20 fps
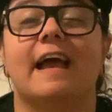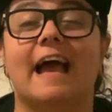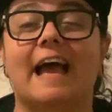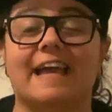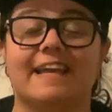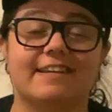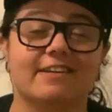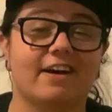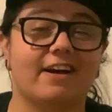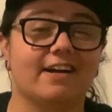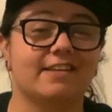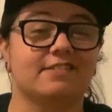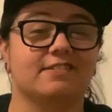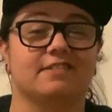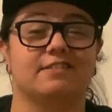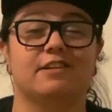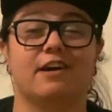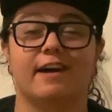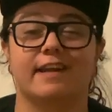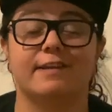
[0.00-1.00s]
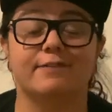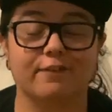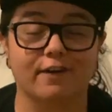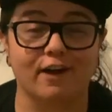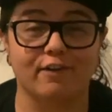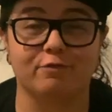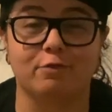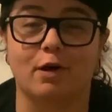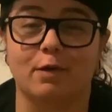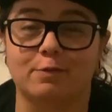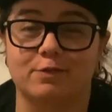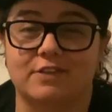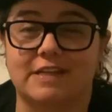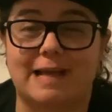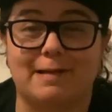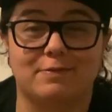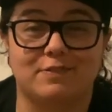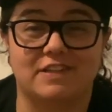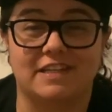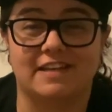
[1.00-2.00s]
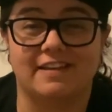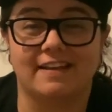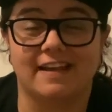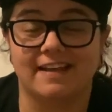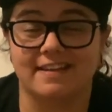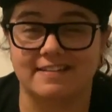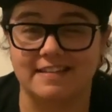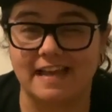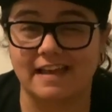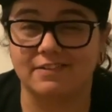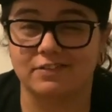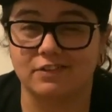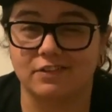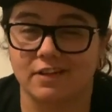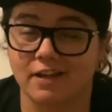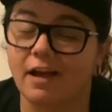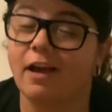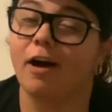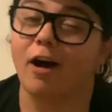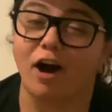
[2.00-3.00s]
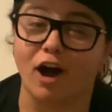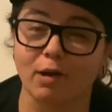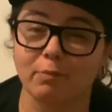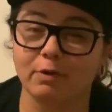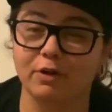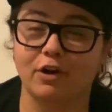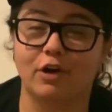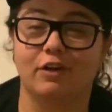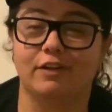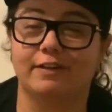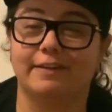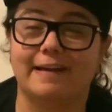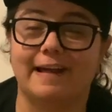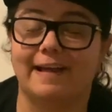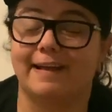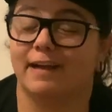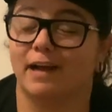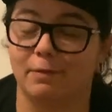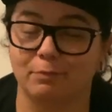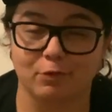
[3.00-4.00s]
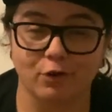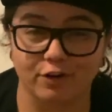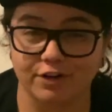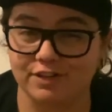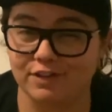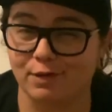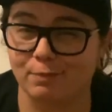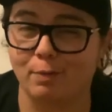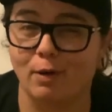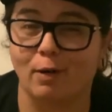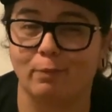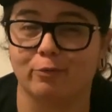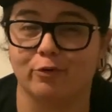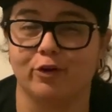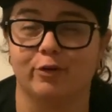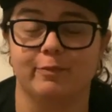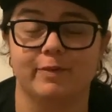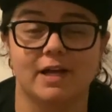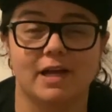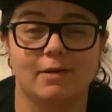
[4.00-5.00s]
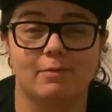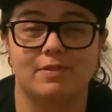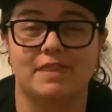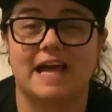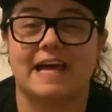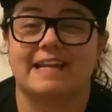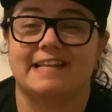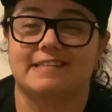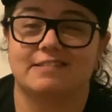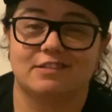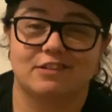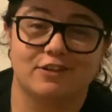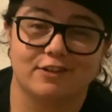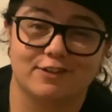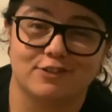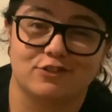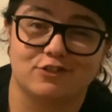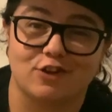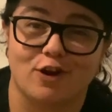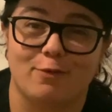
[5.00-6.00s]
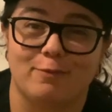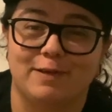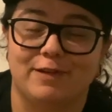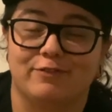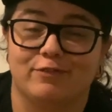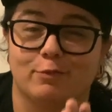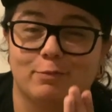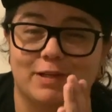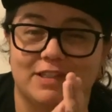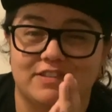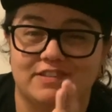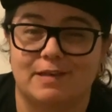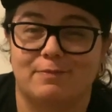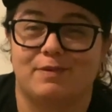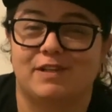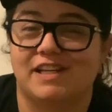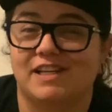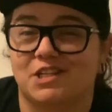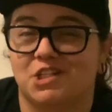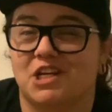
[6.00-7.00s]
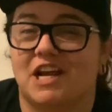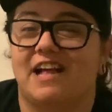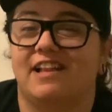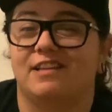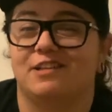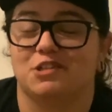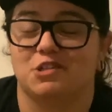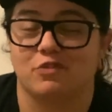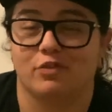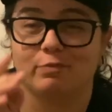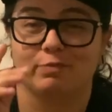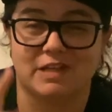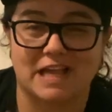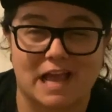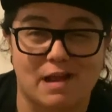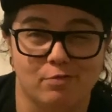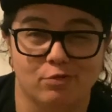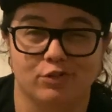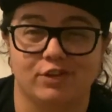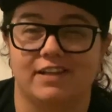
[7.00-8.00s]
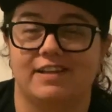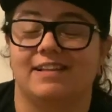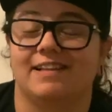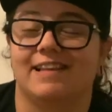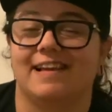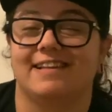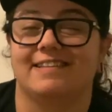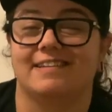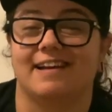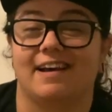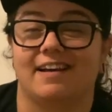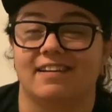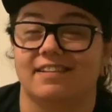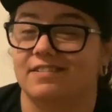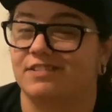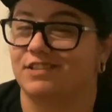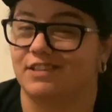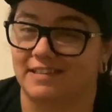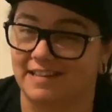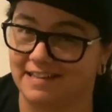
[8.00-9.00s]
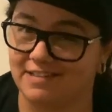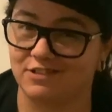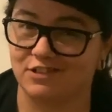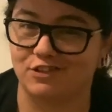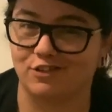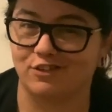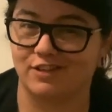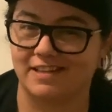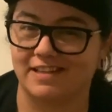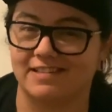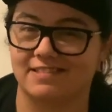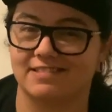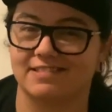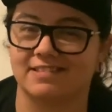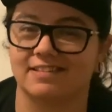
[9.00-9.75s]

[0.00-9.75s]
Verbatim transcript: Hey guys, ninety-five Pop Snaps here, and yes, I'm on holiday, I'm not in the pop room. That isn't going to stop me from accepting a challenge from Gabriel the Collector, so let's do this.